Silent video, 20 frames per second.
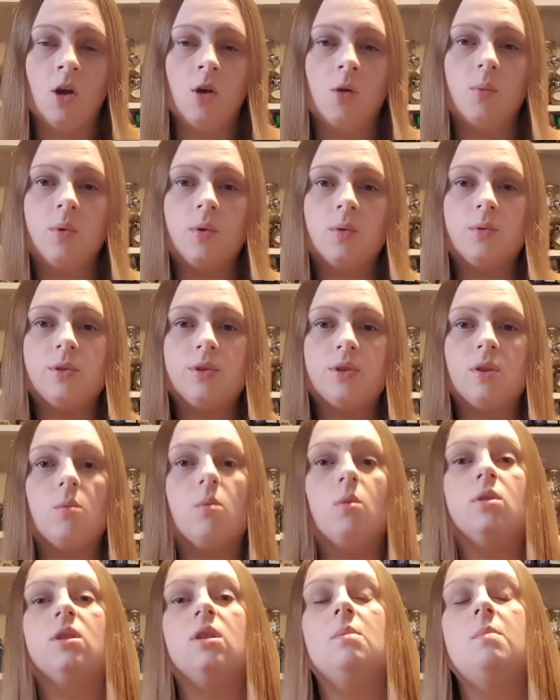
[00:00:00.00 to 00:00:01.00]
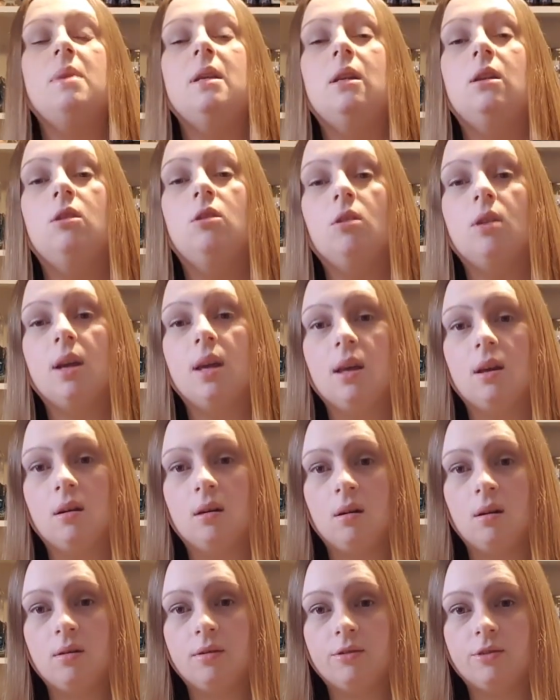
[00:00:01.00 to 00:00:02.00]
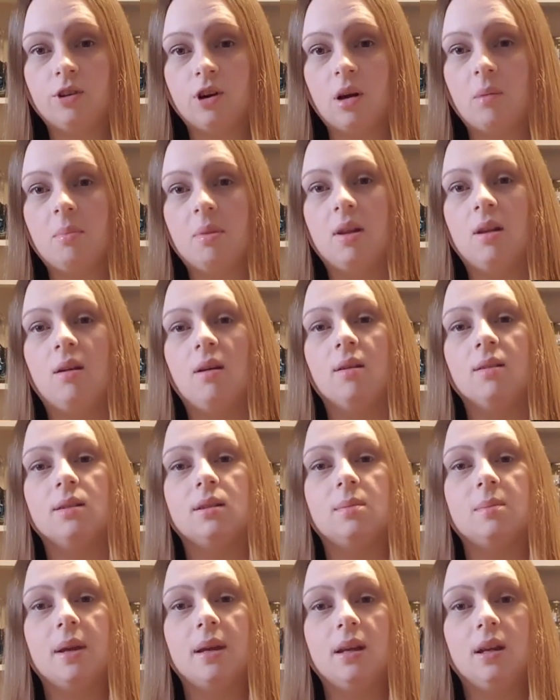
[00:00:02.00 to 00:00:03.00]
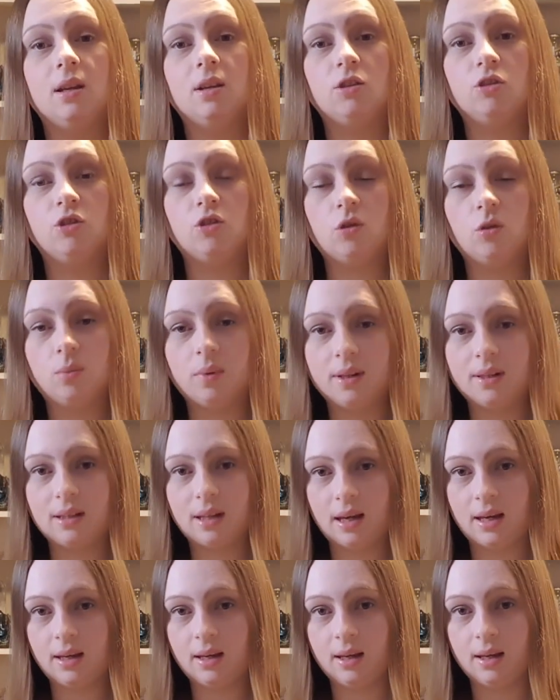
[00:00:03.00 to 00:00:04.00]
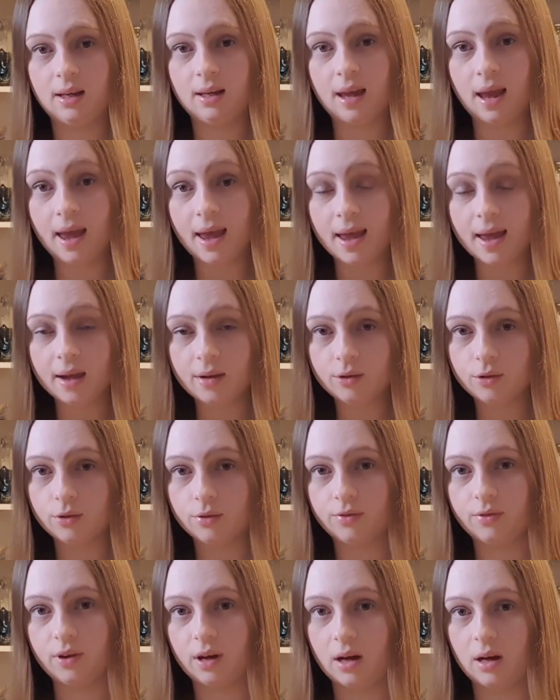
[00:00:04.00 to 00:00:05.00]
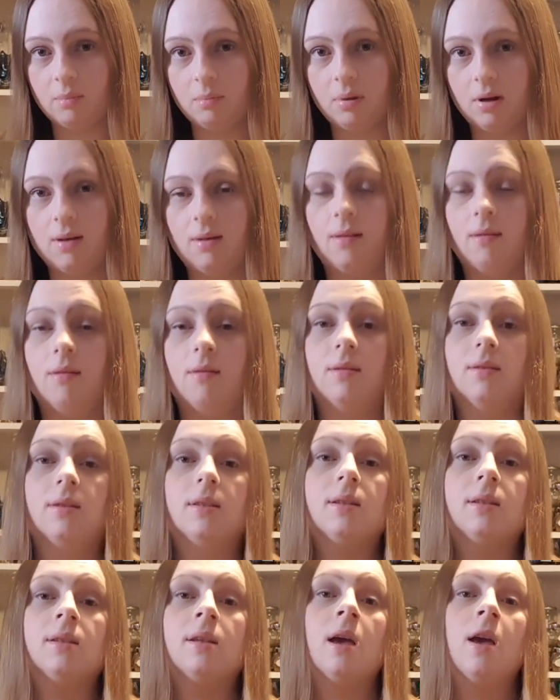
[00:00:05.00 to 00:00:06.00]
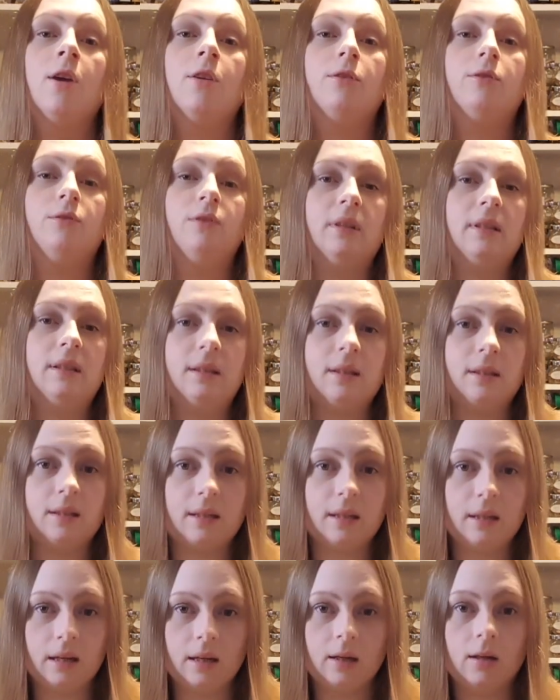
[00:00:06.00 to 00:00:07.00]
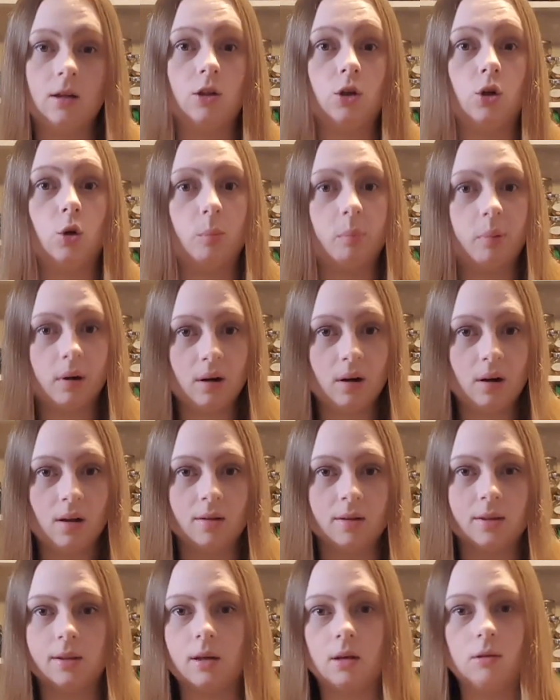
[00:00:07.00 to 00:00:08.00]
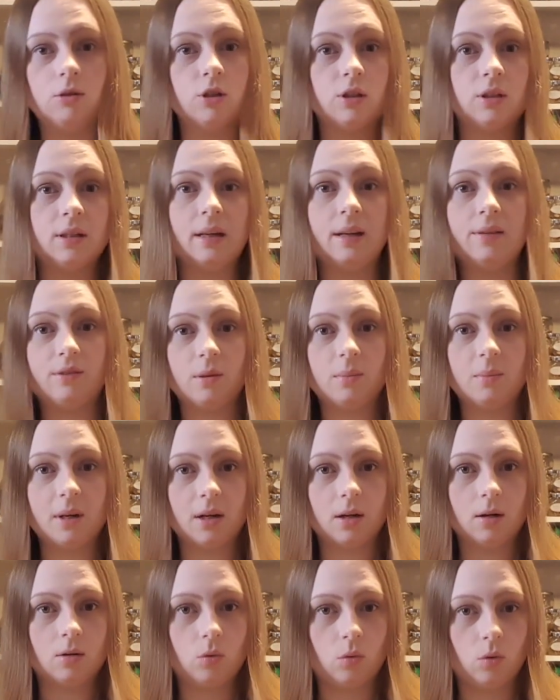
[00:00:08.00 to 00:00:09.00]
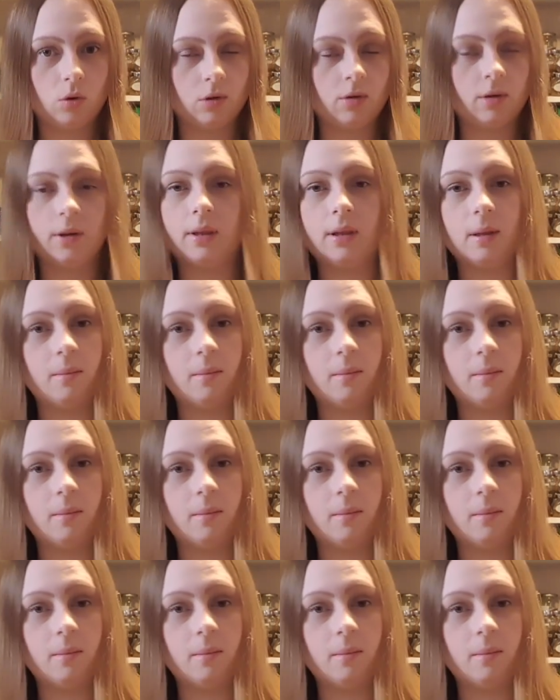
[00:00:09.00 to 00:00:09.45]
We also want to be looking after our plants, making sure we're taking care of our plants, visiting your plants. Don't just leave them in a corner and